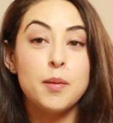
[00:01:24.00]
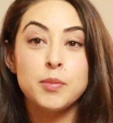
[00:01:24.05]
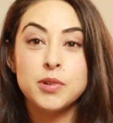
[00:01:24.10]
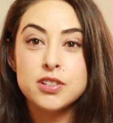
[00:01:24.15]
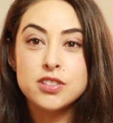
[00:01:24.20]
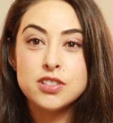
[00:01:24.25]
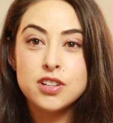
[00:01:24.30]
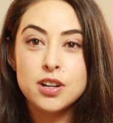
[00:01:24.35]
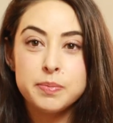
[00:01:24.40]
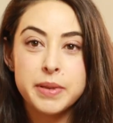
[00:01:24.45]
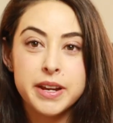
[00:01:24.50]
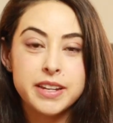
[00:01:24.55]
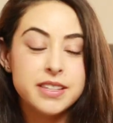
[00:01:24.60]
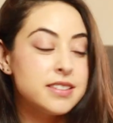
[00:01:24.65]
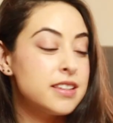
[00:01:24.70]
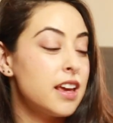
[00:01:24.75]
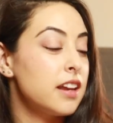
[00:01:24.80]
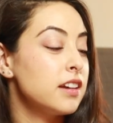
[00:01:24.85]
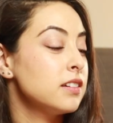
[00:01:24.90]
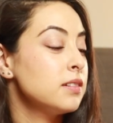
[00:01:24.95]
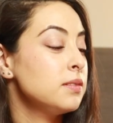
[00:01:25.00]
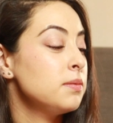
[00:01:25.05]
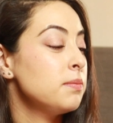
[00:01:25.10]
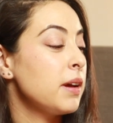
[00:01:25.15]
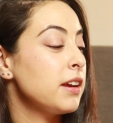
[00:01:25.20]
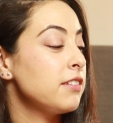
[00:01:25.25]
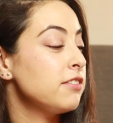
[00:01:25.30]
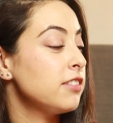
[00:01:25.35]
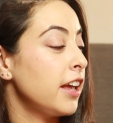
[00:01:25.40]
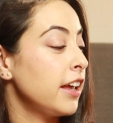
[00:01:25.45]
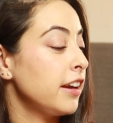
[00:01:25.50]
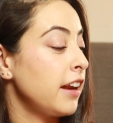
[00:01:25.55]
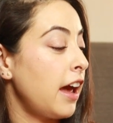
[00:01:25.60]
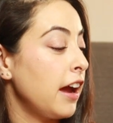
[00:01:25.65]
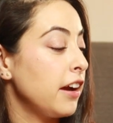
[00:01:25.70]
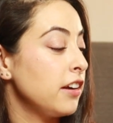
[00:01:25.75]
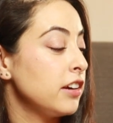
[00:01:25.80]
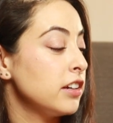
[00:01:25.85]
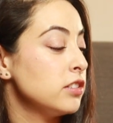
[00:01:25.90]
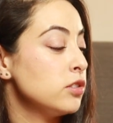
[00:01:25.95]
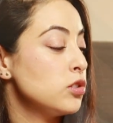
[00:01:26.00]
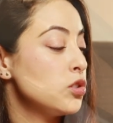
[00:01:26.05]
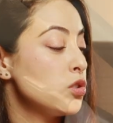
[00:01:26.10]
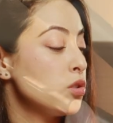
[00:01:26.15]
I'm gonna start by setting my flat iron